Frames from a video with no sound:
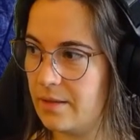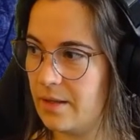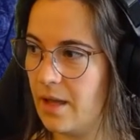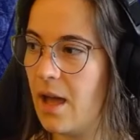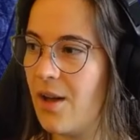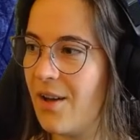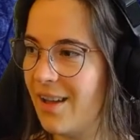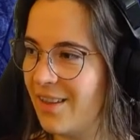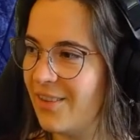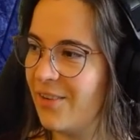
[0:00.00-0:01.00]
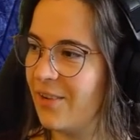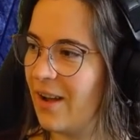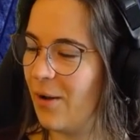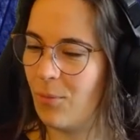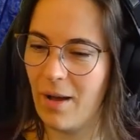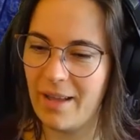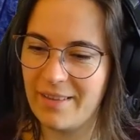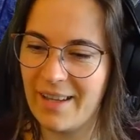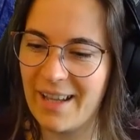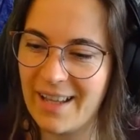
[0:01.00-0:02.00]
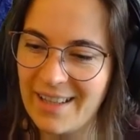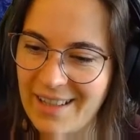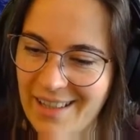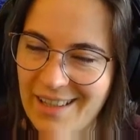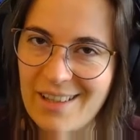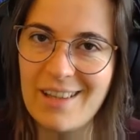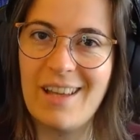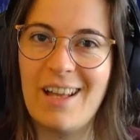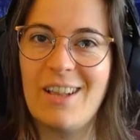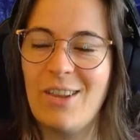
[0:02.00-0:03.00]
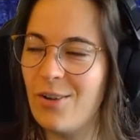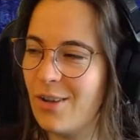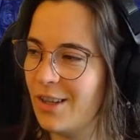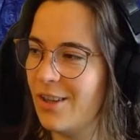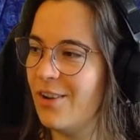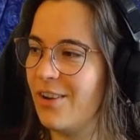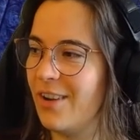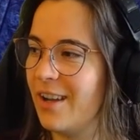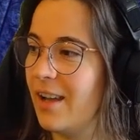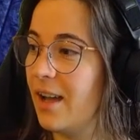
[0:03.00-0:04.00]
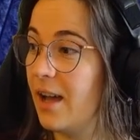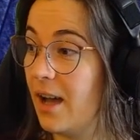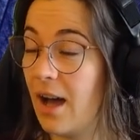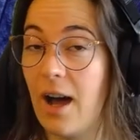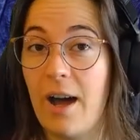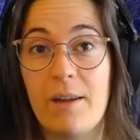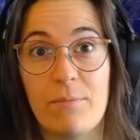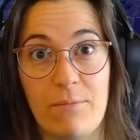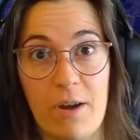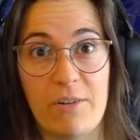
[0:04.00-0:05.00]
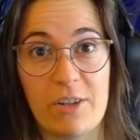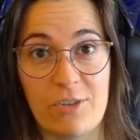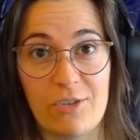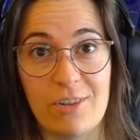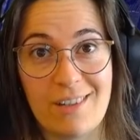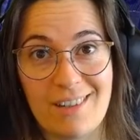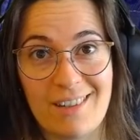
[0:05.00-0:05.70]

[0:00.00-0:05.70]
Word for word: Ah, hello, a wild Harley. Hello, hello. I am very good.